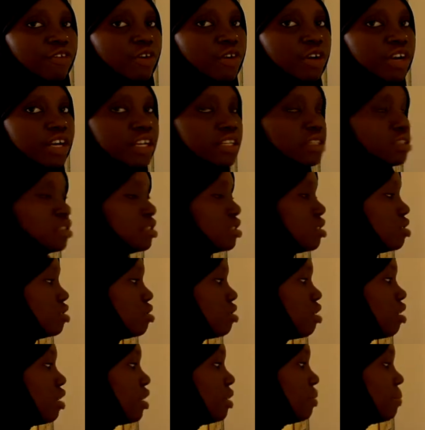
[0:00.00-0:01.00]
forest.
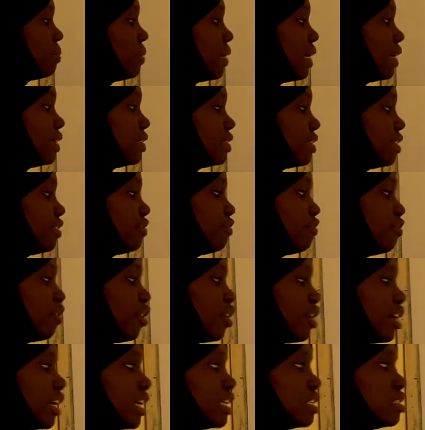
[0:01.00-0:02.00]
So in planted
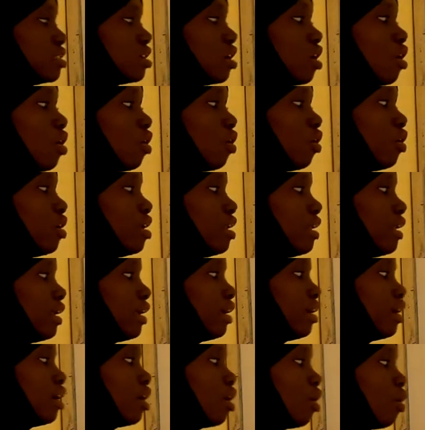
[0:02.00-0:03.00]
forest,
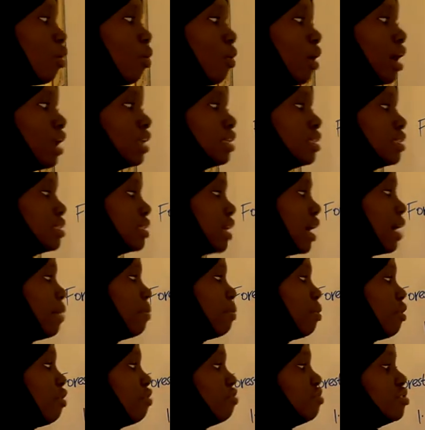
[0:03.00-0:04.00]
only one
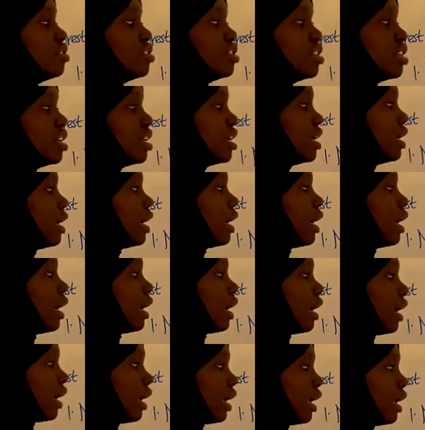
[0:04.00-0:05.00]
type of tree
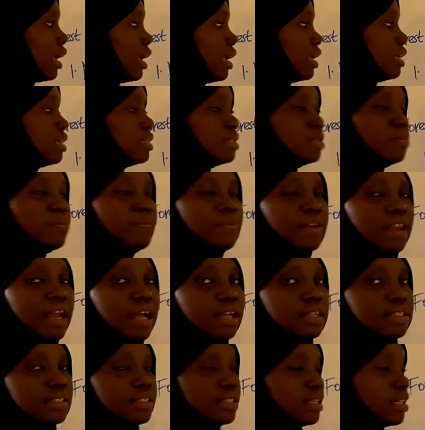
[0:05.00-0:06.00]
is
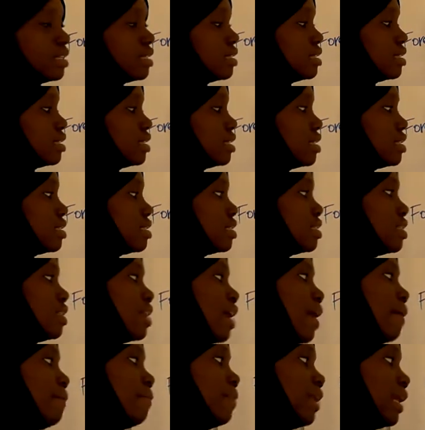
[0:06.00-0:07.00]
planted. Since
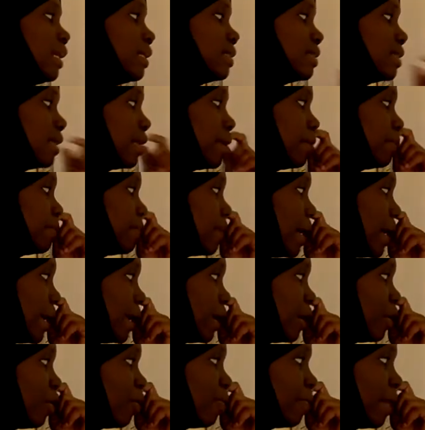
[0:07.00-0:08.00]
they are planted by
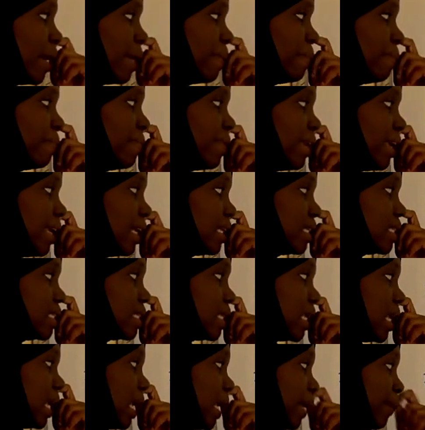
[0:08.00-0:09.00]
human
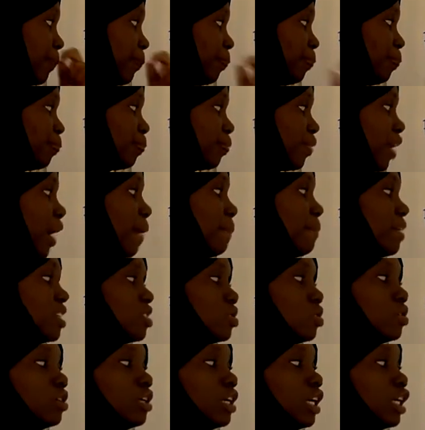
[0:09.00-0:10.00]
beings, a
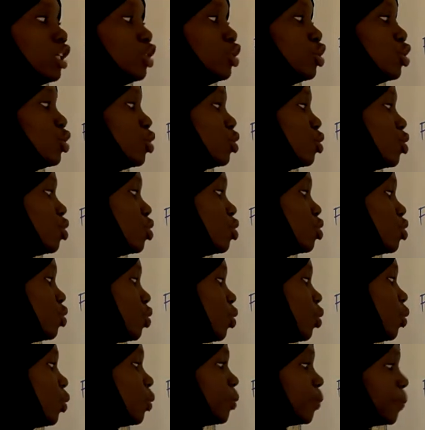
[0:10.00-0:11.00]
person can choose
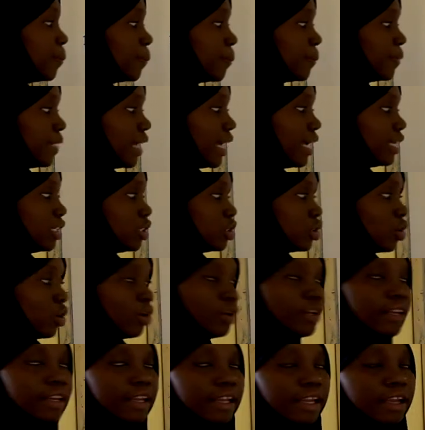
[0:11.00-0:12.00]
to plant
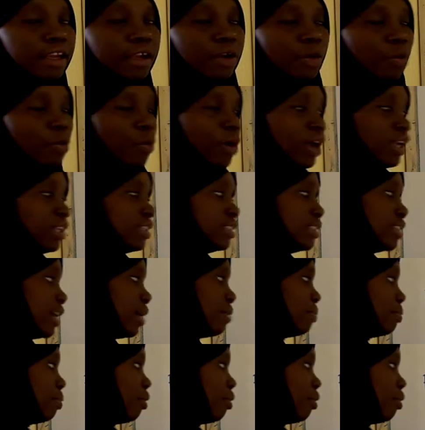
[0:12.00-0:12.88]
only one type